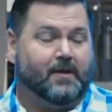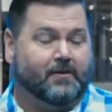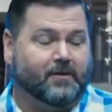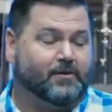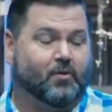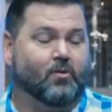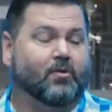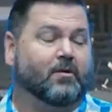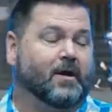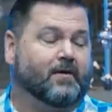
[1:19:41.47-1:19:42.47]
the
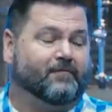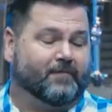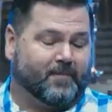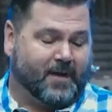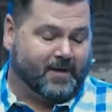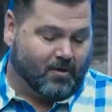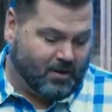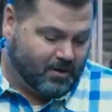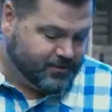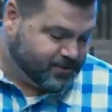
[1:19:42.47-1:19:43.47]
door of my
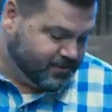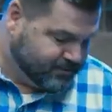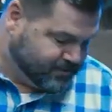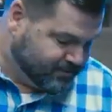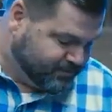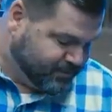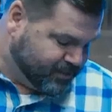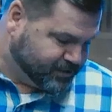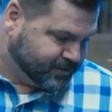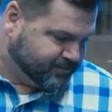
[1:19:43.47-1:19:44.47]
car to, to
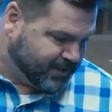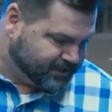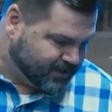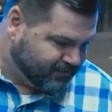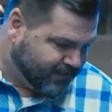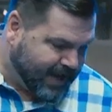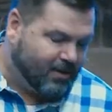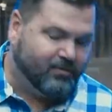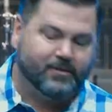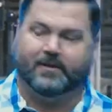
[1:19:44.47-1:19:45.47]
push myself
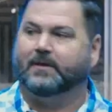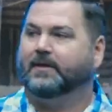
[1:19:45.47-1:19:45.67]
out.